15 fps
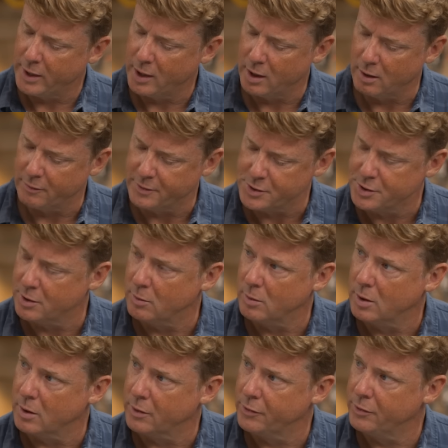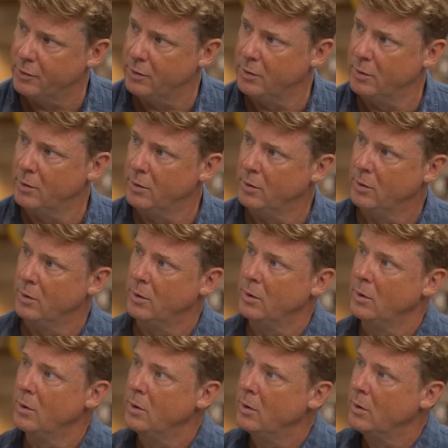I care if it still works? Because
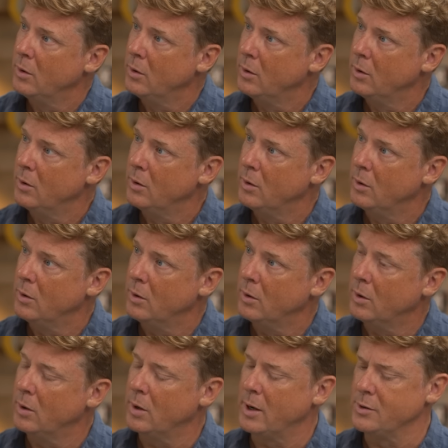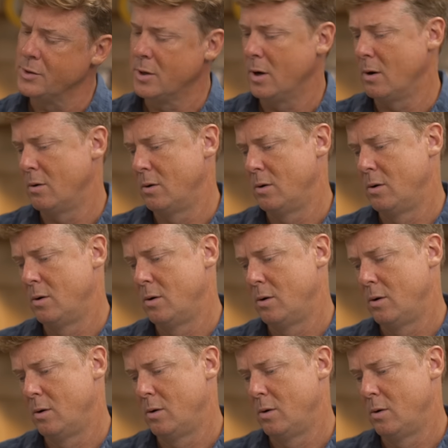it's a safety hazard. How so?
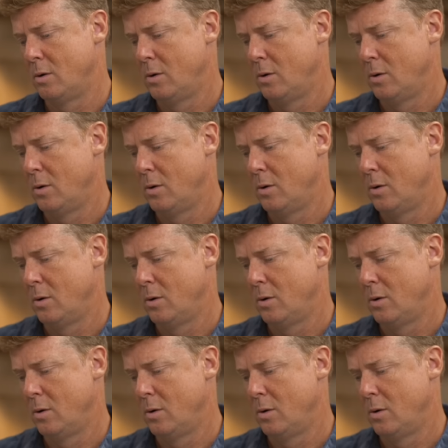So